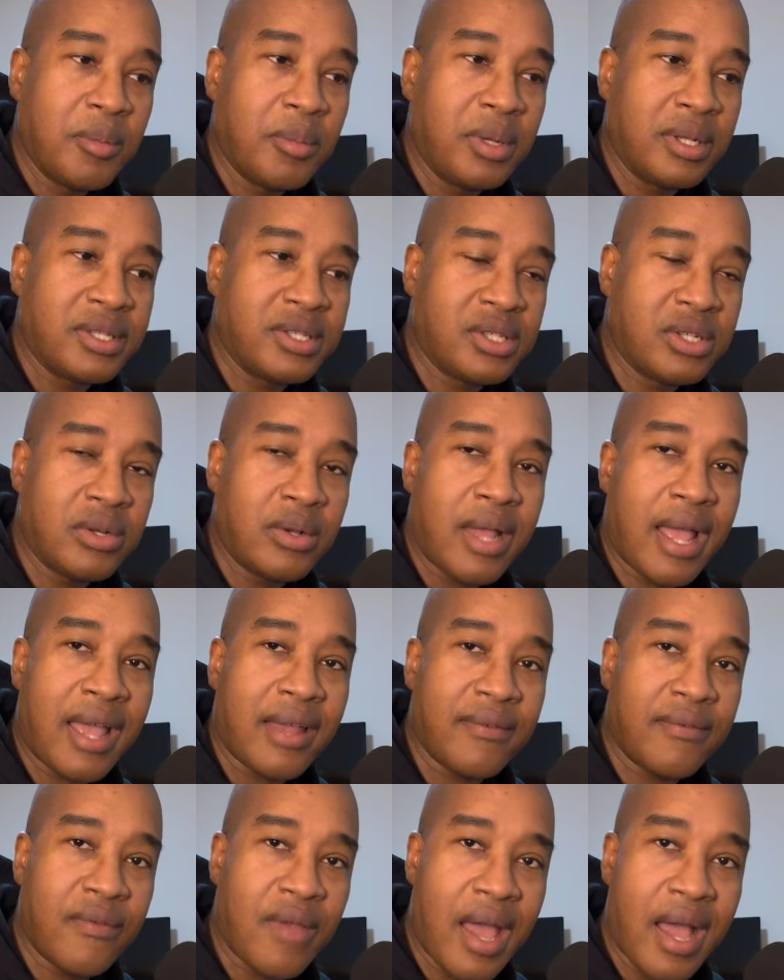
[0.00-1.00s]
but still
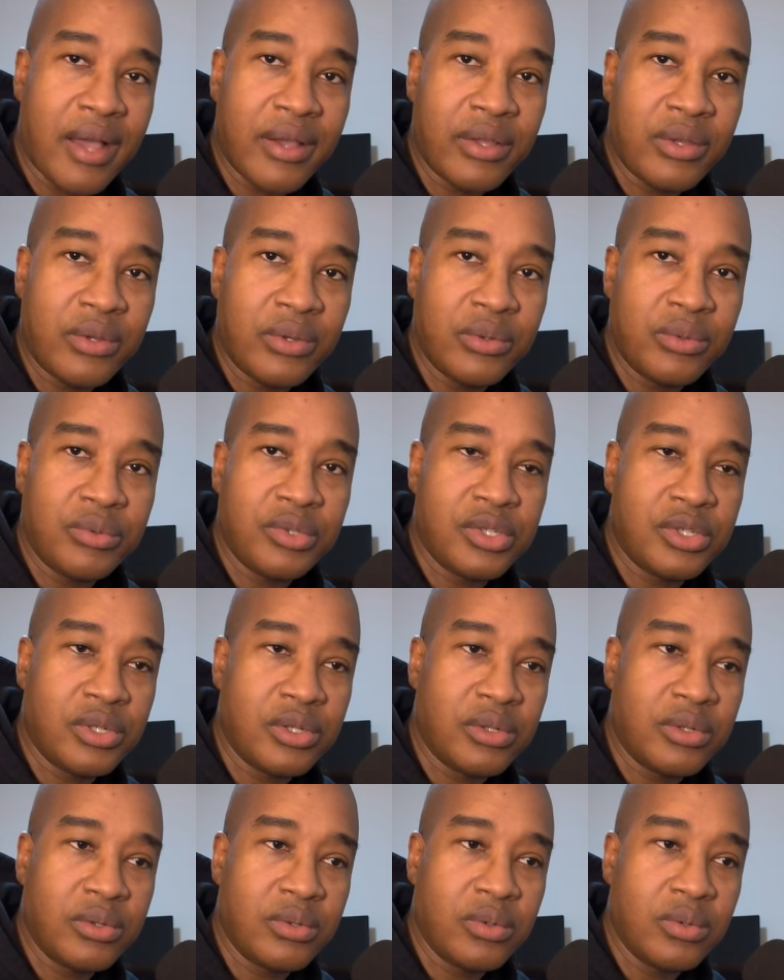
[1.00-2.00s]
add value
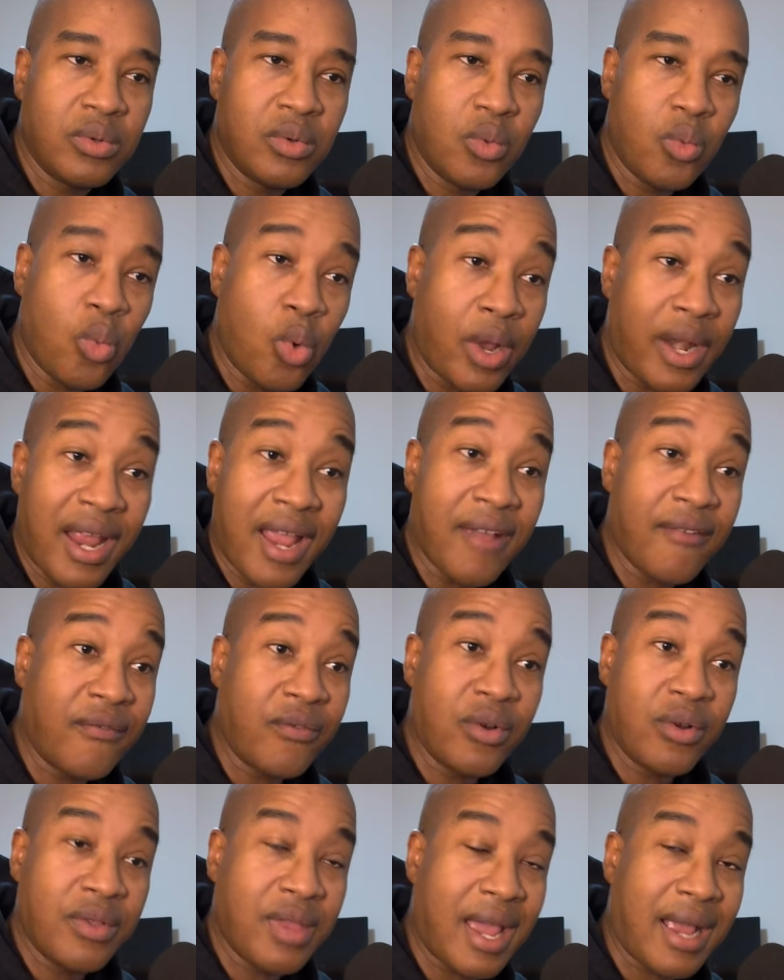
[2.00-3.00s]
to
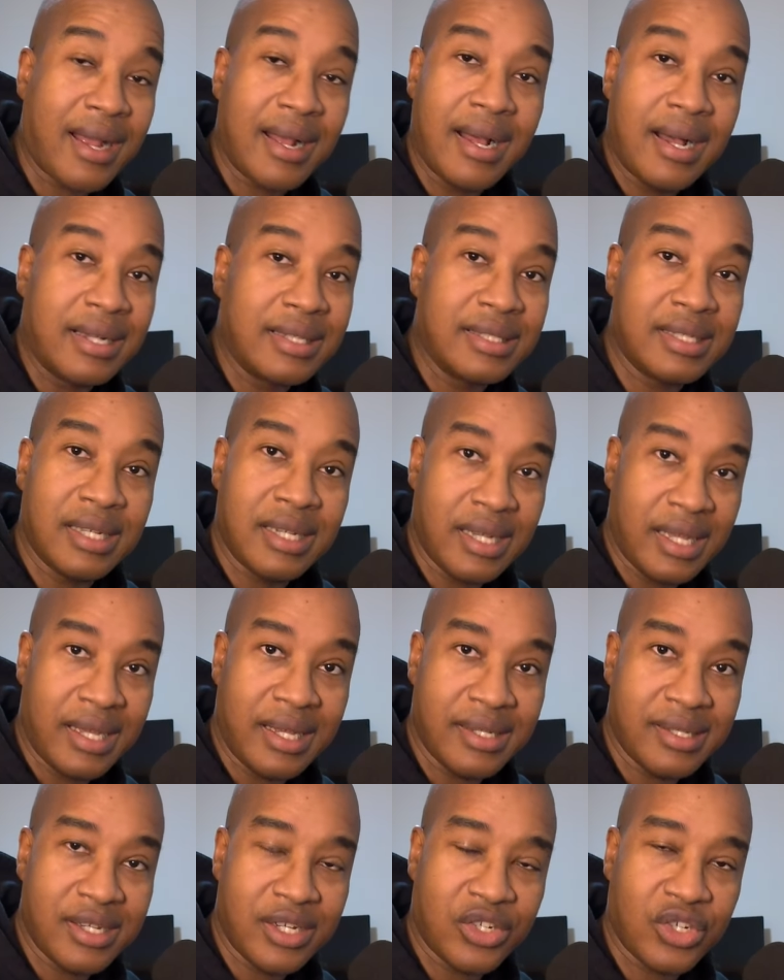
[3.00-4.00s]
whatever that content
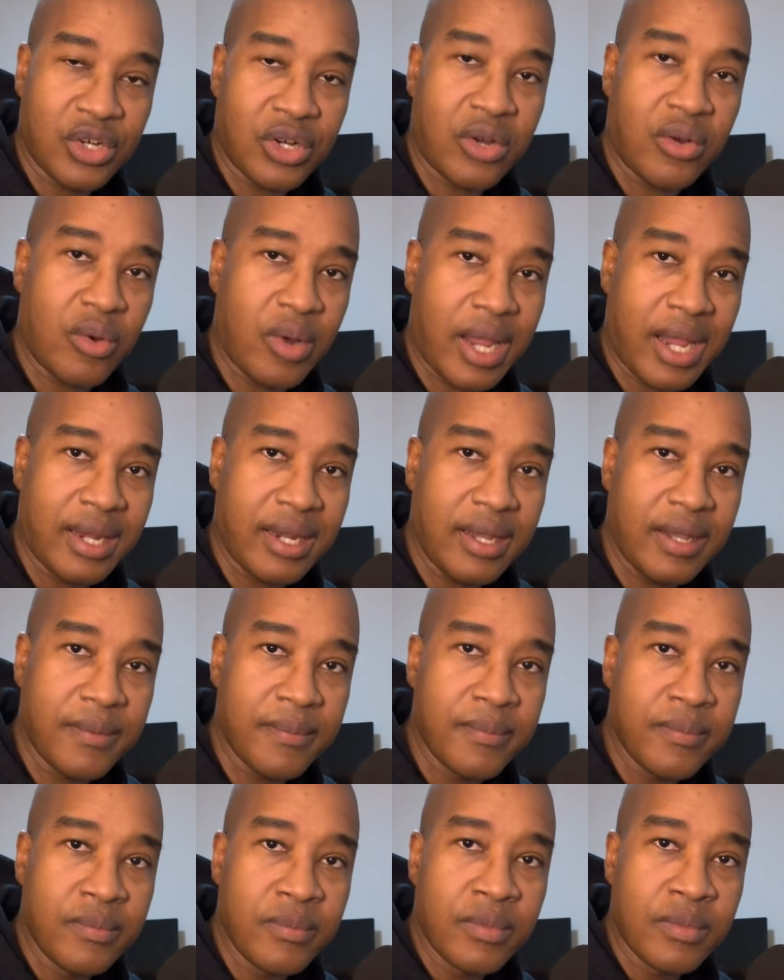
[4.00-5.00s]
is that you're creating